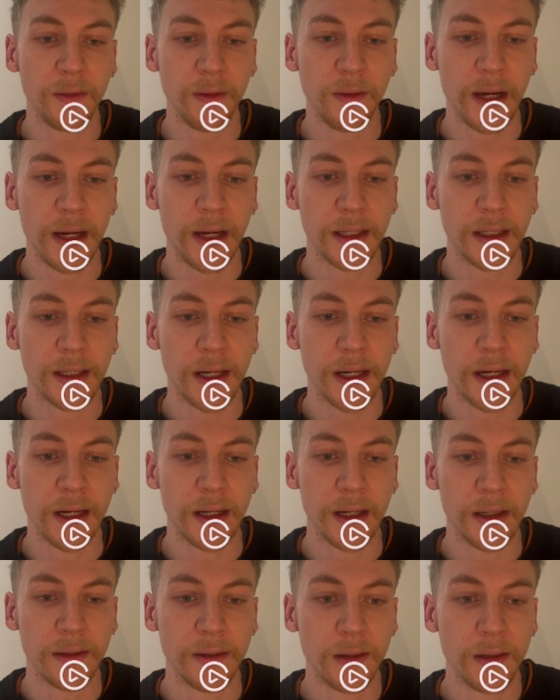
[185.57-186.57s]
I
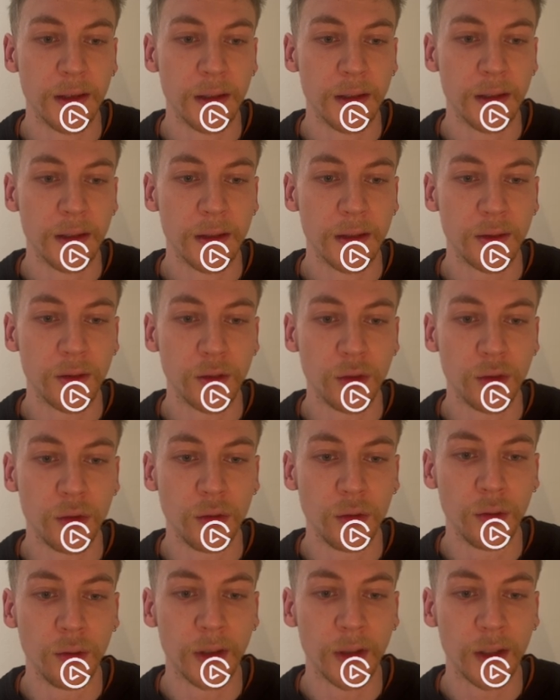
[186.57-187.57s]
can
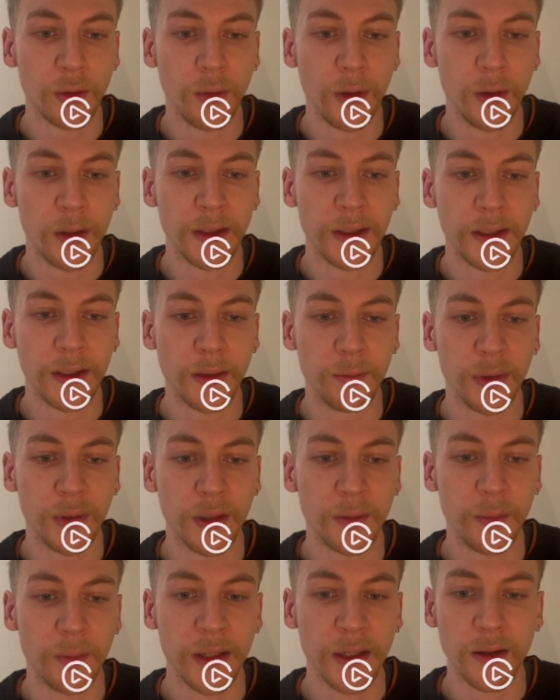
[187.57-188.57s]
do the quality a
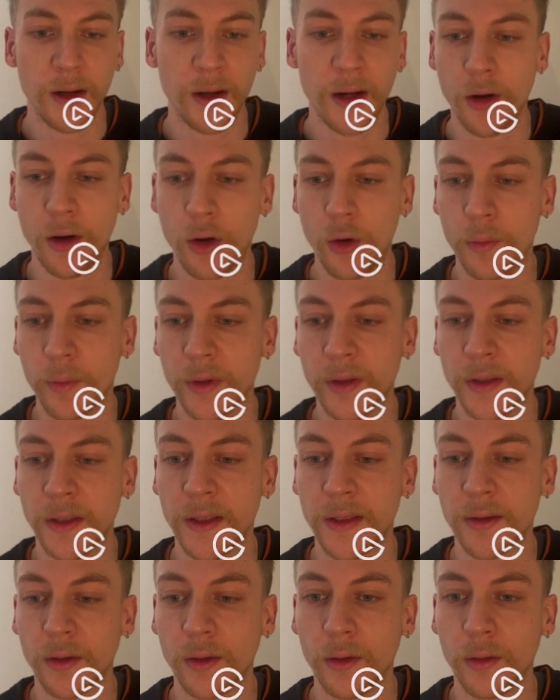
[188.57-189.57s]
bit better. I hope
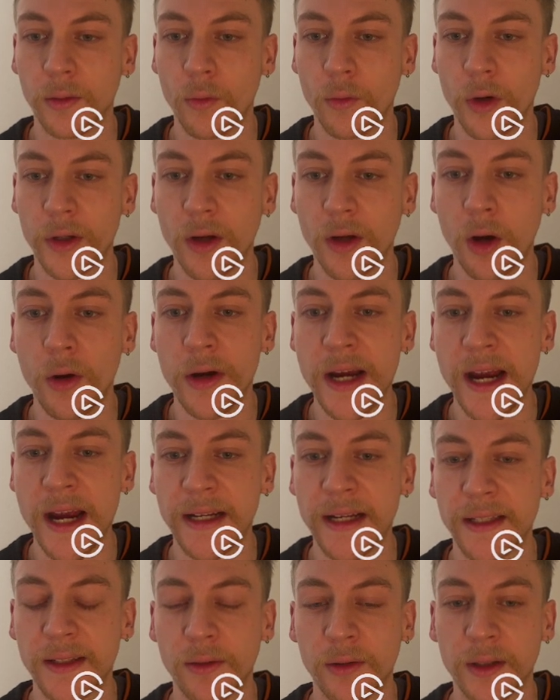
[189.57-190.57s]
this works. Oh yeah,
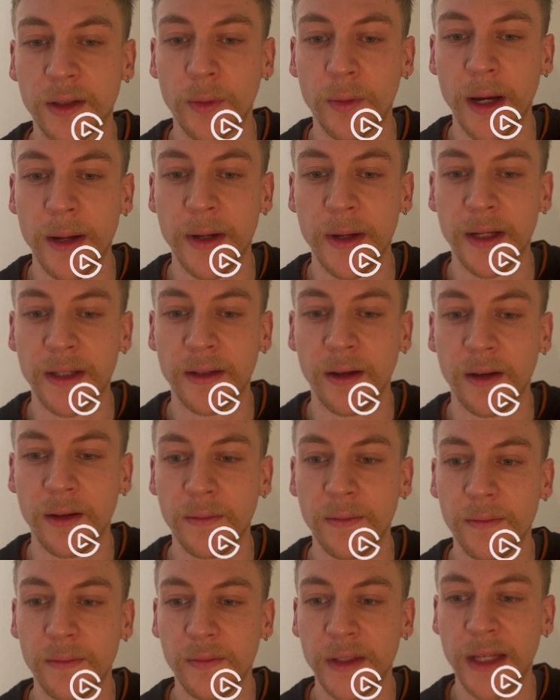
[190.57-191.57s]
this looks way better.
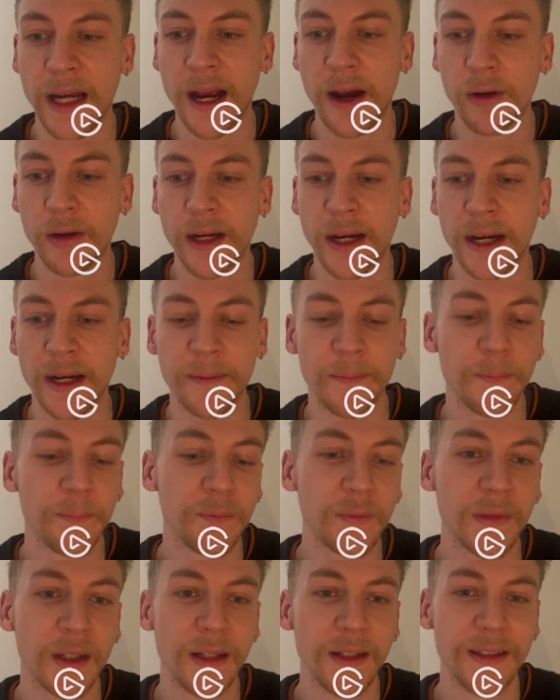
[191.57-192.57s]
Yeah. Okay.
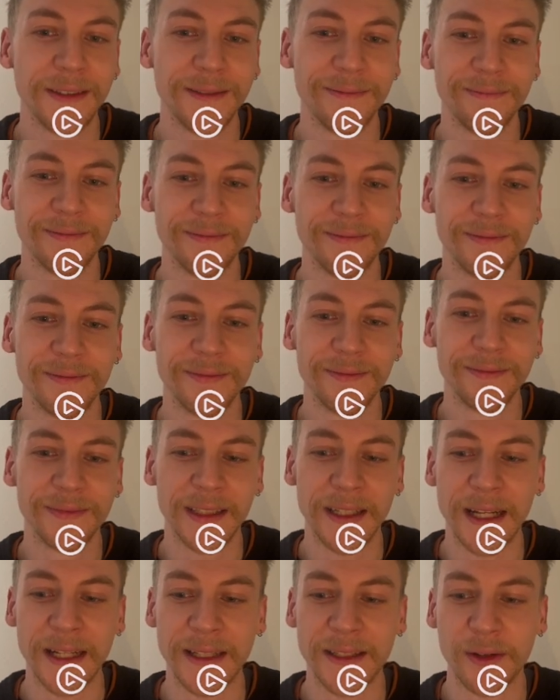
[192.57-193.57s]

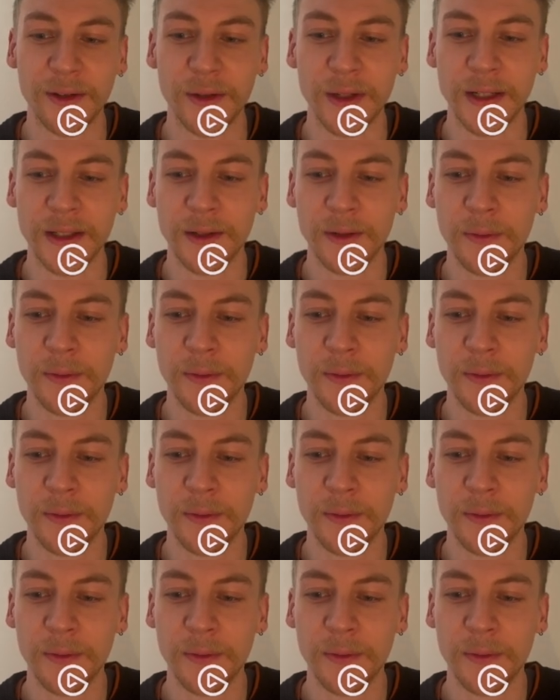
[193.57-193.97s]
Let's continue.